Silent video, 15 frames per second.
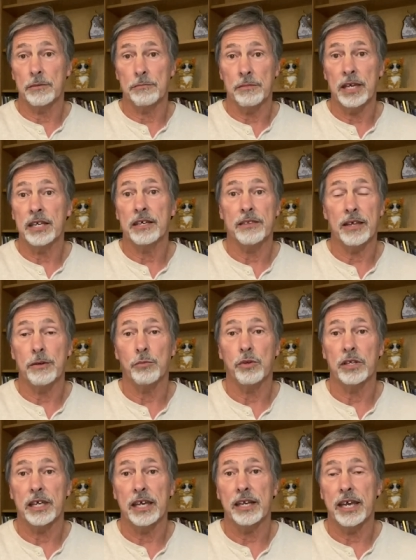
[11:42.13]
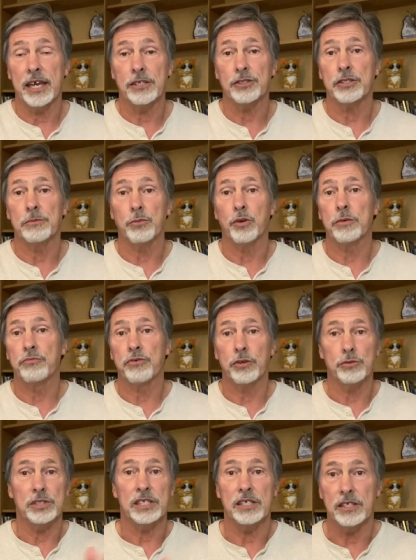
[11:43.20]
many of them will get actually more
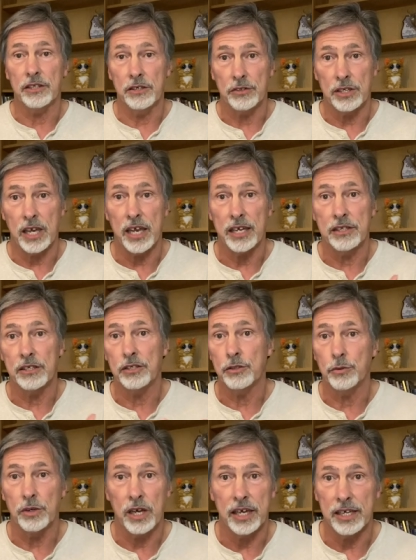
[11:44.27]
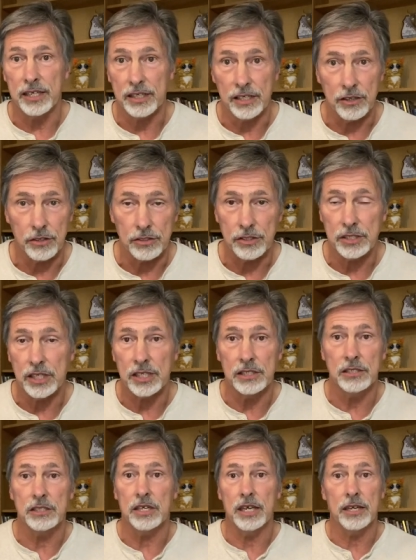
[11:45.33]
protein in their diet than you and I eating our steaks
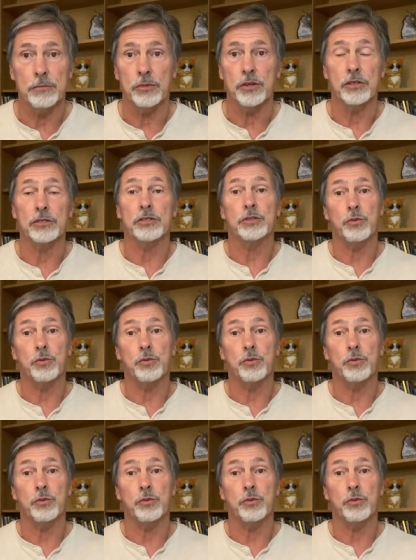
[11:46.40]
and hamburgers.